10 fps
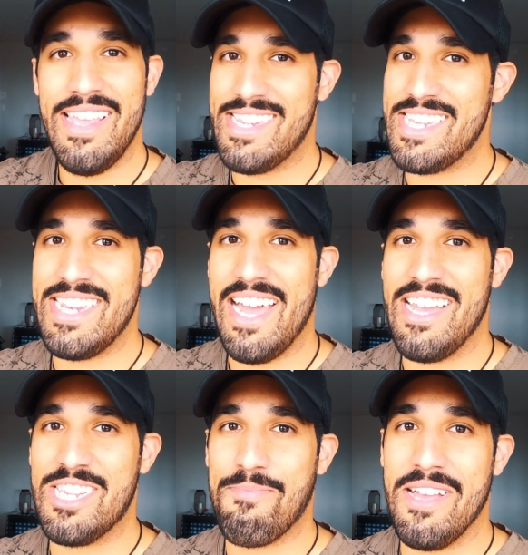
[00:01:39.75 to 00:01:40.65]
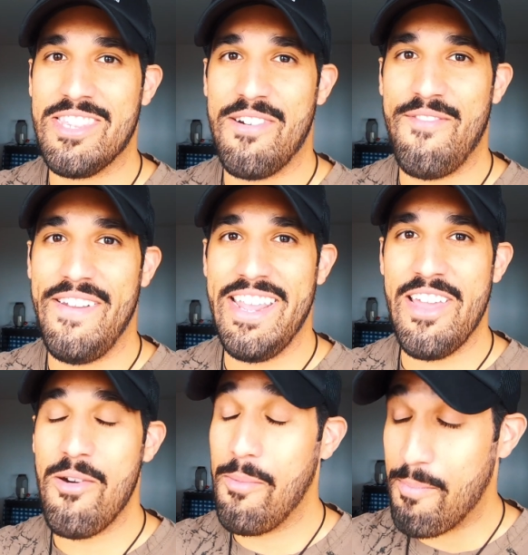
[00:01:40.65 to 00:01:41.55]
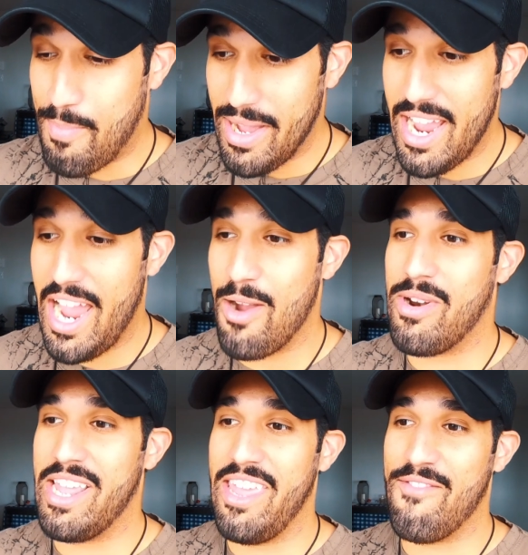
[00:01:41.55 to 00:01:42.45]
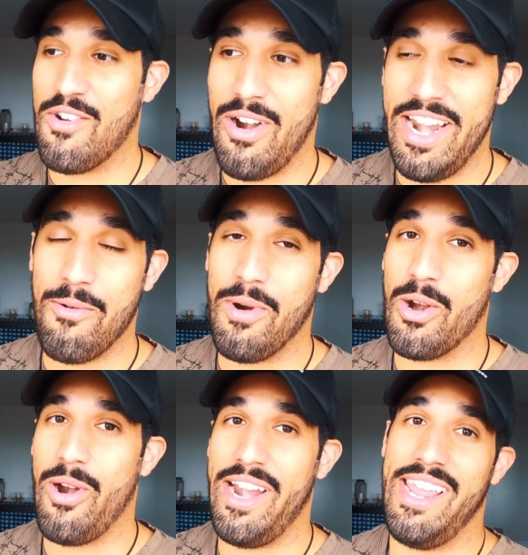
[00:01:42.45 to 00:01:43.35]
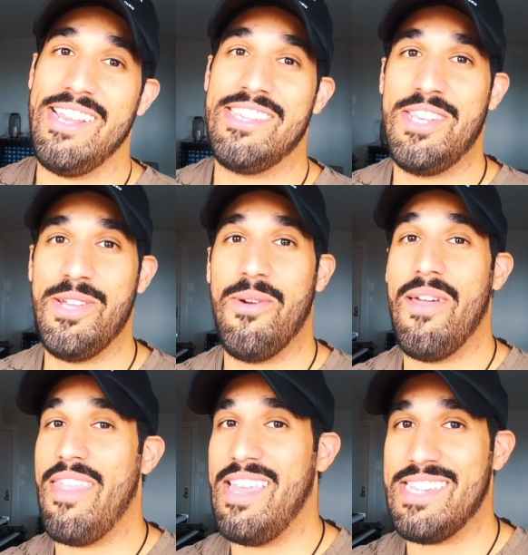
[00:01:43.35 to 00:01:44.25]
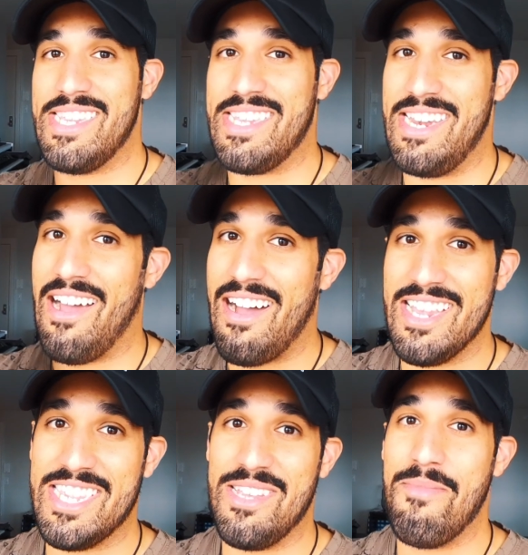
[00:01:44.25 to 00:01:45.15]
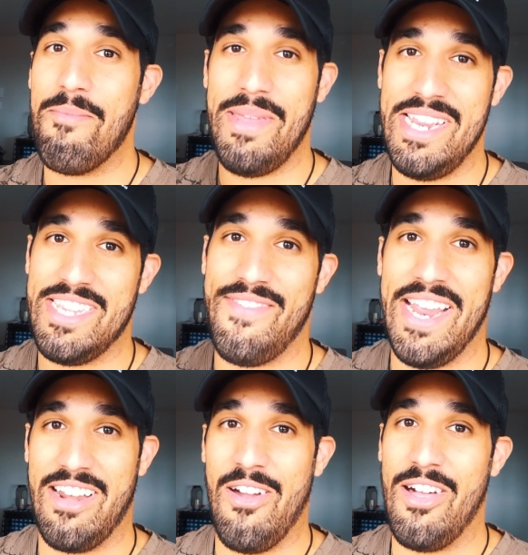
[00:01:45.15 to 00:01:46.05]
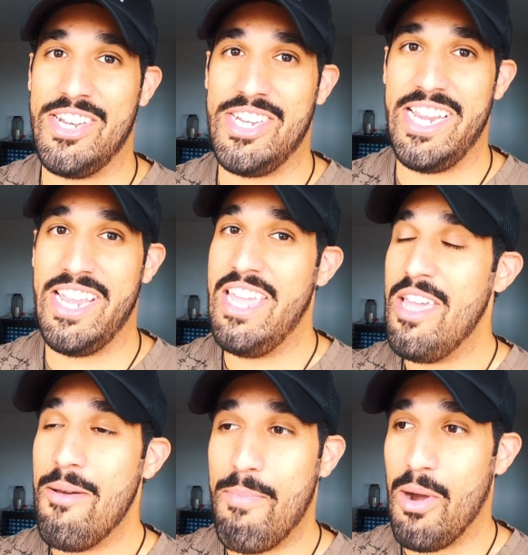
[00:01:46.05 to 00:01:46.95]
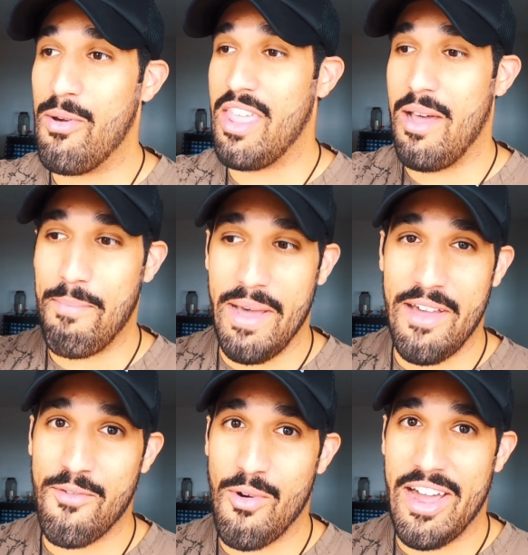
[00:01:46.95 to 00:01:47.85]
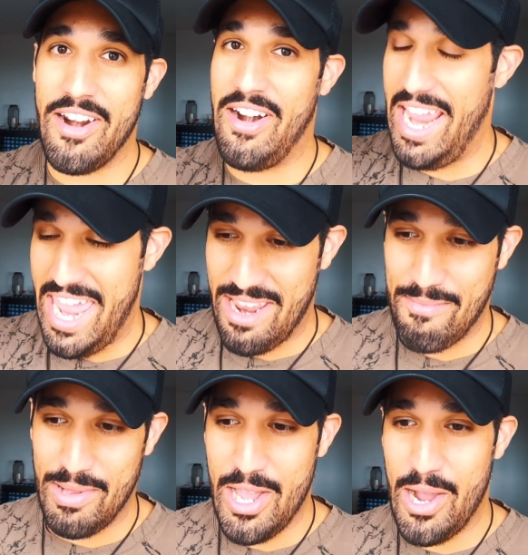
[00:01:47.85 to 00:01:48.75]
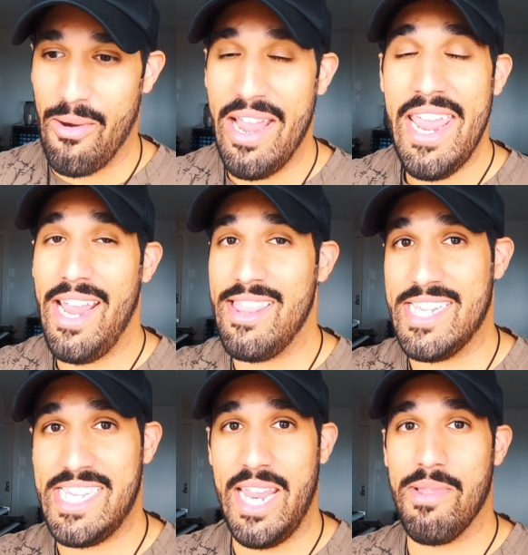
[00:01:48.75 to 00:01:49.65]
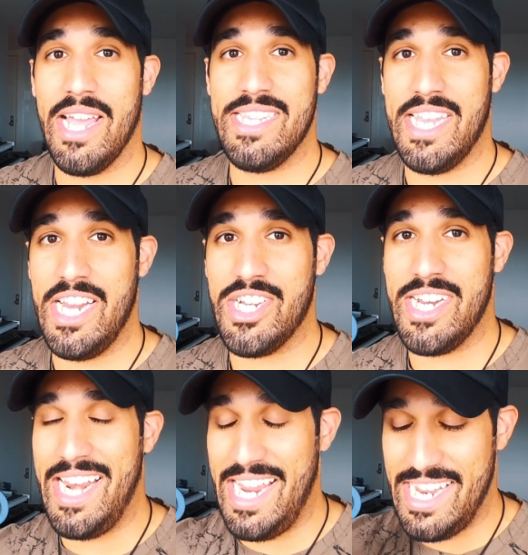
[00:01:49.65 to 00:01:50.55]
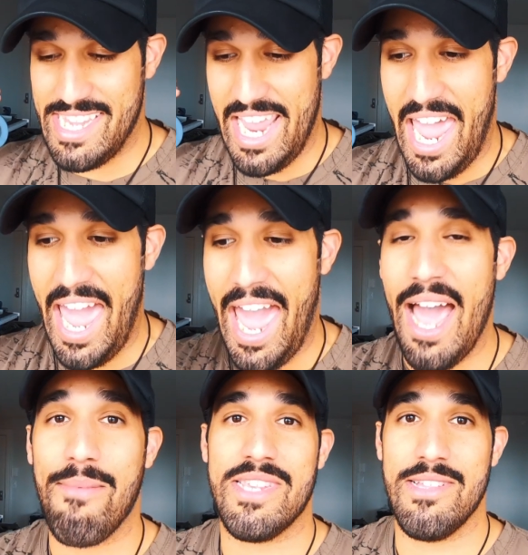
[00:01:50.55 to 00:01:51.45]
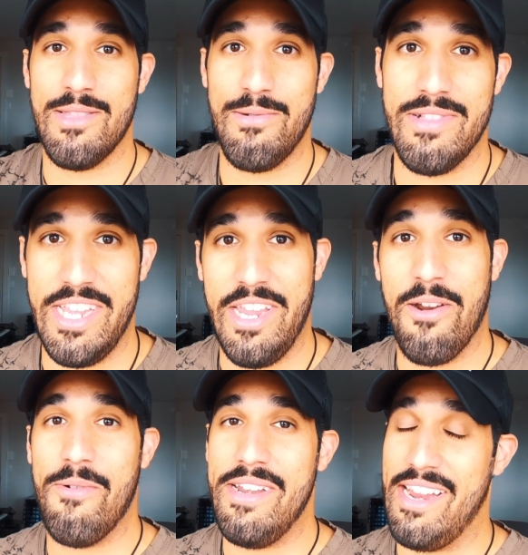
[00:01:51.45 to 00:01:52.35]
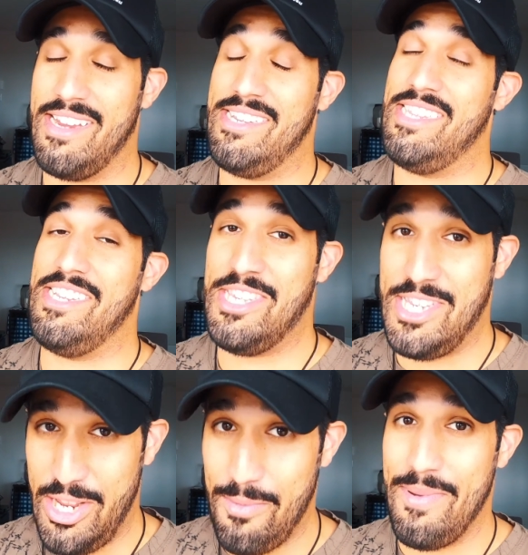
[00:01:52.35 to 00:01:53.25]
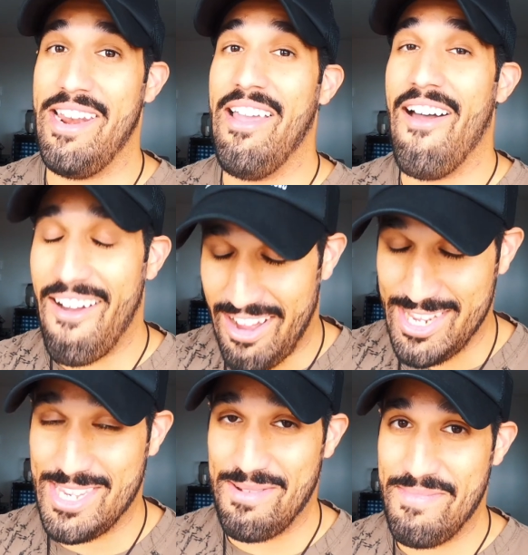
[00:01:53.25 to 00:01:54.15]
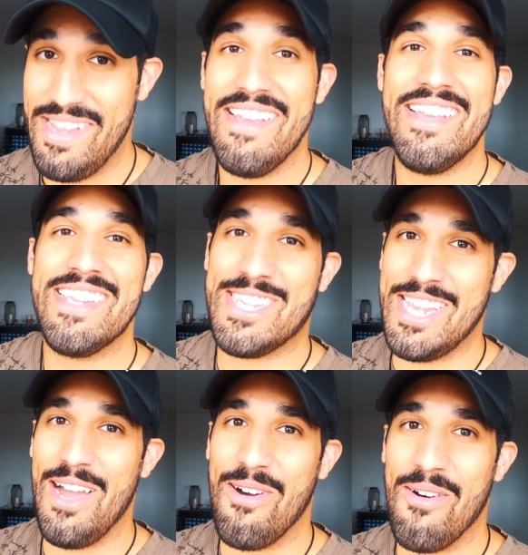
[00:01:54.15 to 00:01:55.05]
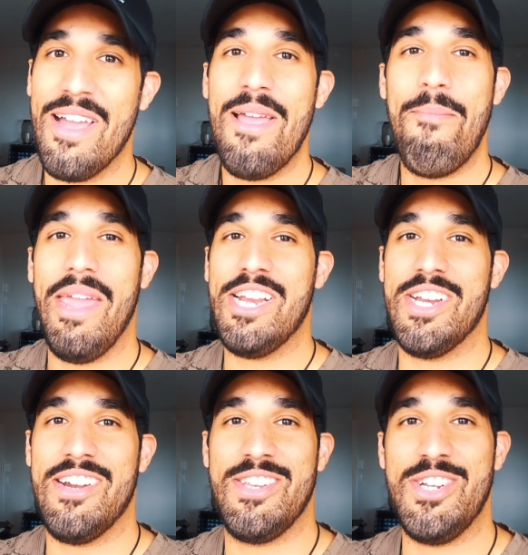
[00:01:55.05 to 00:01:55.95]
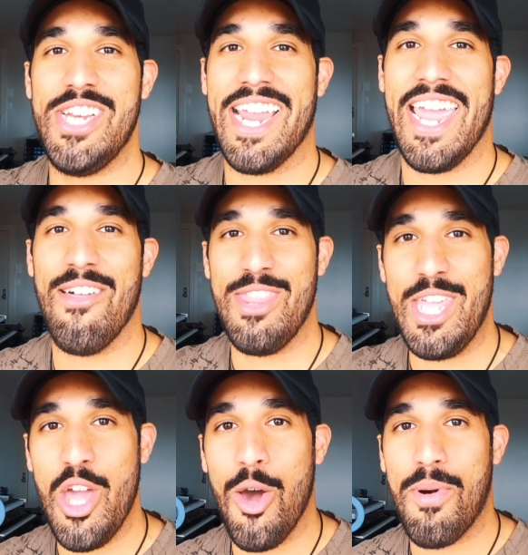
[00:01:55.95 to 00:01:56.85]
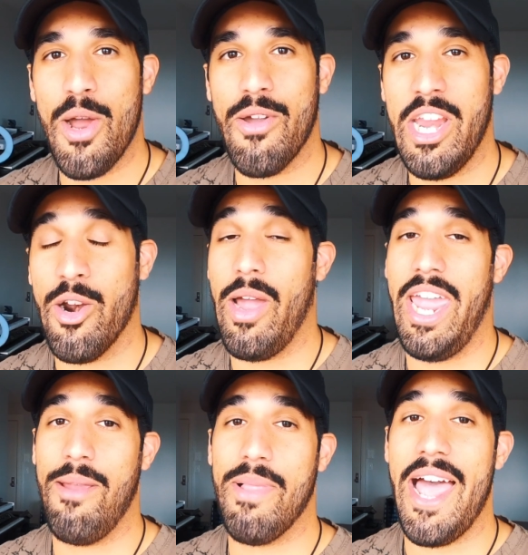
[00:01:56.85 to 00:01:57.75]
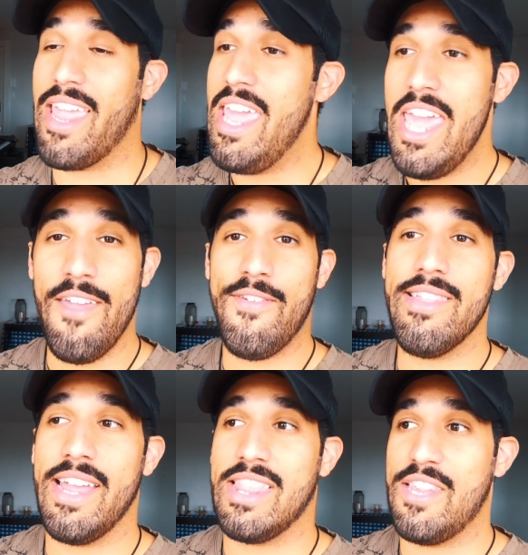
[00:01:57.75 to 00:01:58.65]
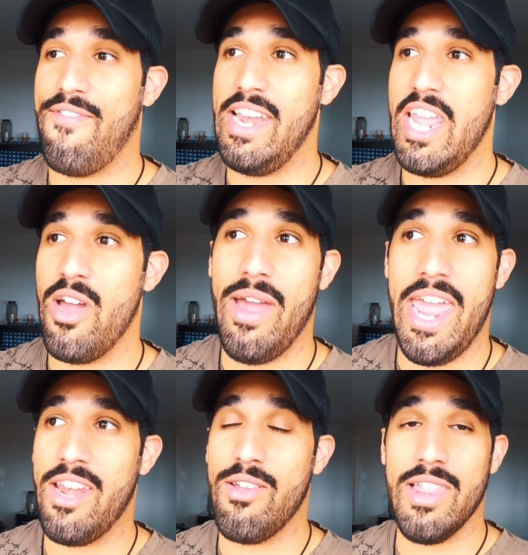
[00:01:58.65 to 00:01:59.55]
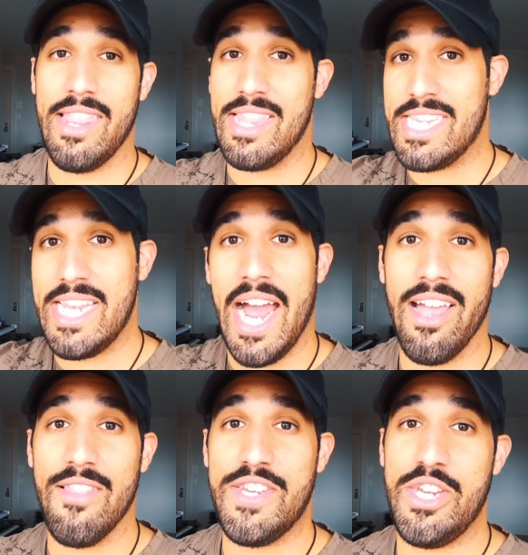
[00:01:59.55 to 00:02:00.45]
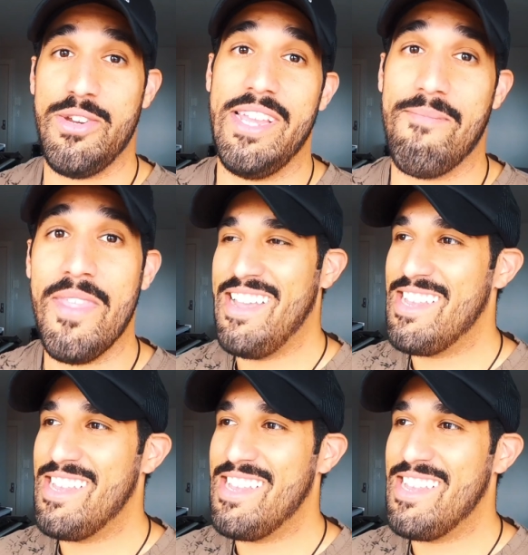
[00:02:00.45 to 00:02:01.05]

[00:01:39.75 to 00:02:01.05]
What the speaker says: This is not a sponsored video, but I want to give credit where credit is due. This is an awesome piece of technology, both above water and below, and the stabilization is absolutely ridiculously stupid awesome. So make sure to check out the GoPro Hero 8 Black if you like this video and you like the style of shooting.